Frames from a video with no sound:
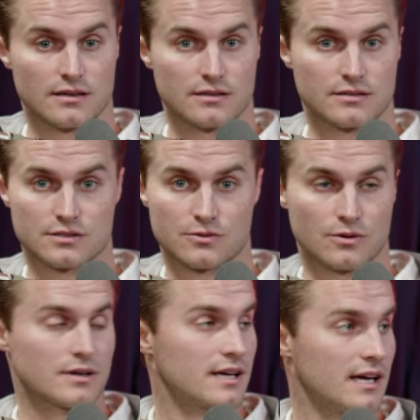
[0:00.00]
To
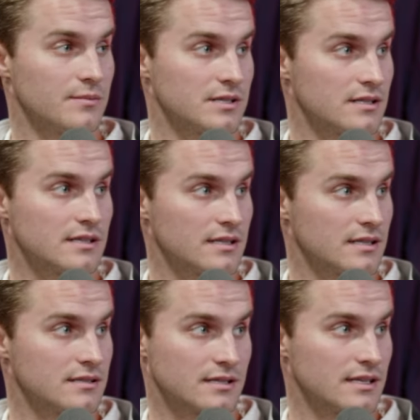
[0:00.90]
score on Cam,
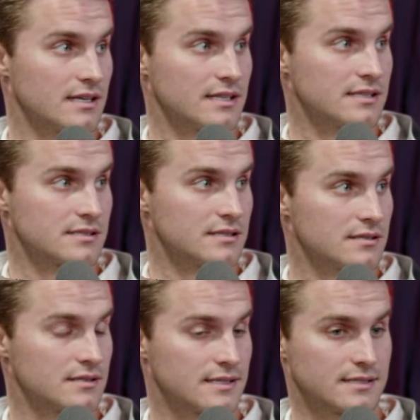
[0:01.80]
it ain't easy.
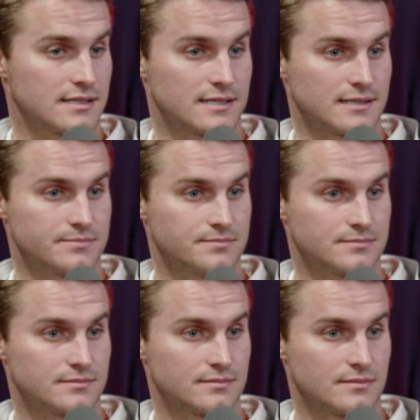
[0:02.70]
Yeah. And,
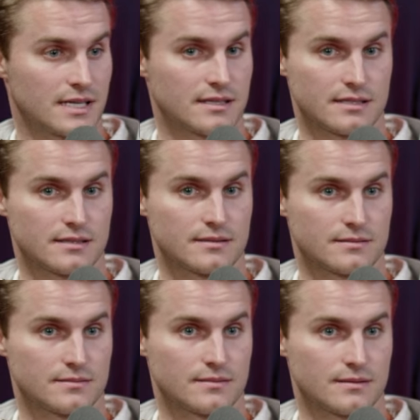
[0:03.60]
man,
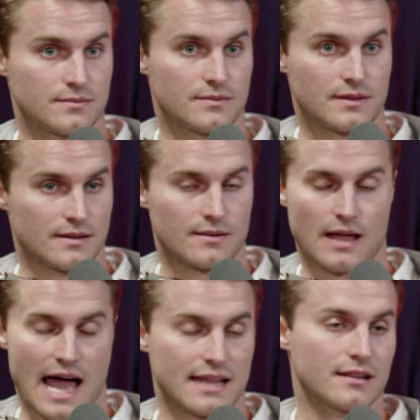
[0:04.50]

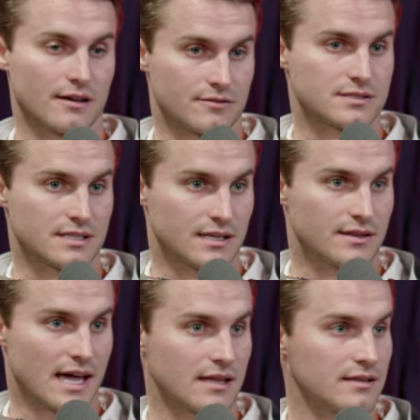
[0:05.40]
I loved
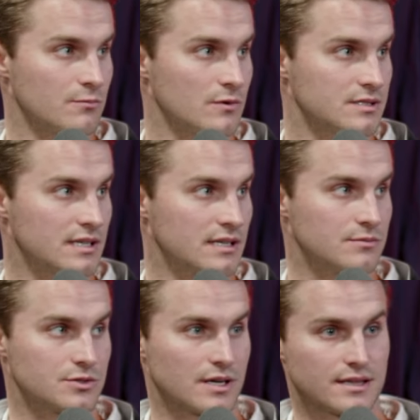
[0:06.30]
seeing that, seeing
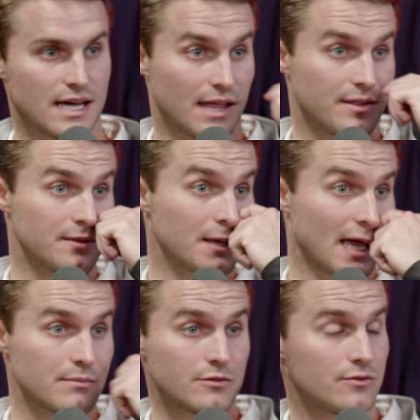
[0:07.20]
him drain that. And then the
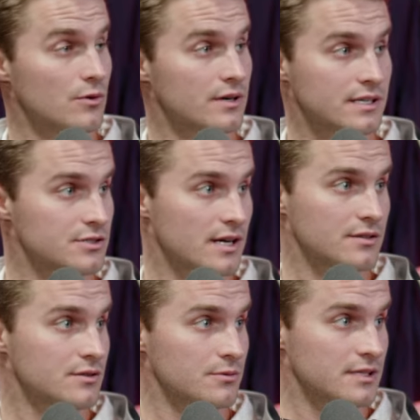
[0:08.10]
game before, he drained
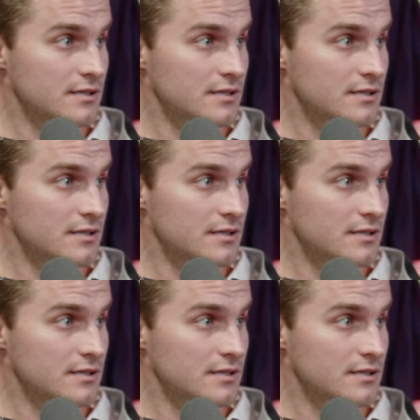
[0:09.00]
a 3.